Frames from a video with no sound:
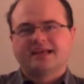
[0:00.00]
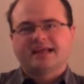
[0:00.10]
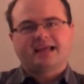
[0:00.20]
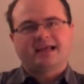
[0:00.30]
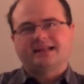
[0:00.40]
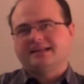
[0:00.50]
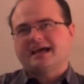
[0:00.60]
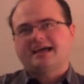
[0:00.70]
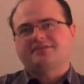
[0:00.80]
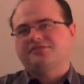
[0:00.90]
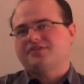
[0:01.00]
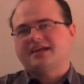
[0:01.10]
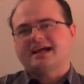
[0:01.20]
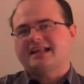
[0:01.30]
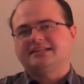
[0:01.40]
And I don't
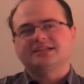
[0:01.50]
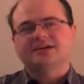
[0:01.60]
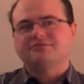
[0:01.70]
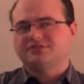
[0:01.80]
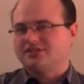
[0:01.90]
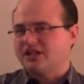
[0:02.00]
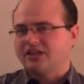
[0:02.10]
think I need to go into the